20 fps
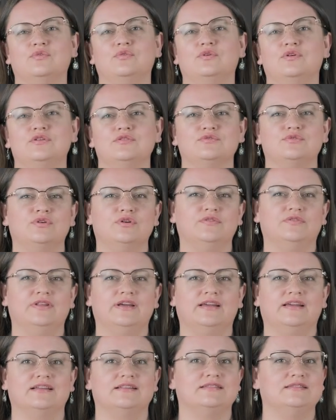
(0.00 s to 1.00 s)
or sort of
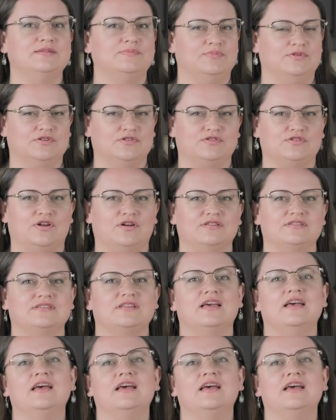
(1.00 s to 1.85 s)
like a dipping sauce.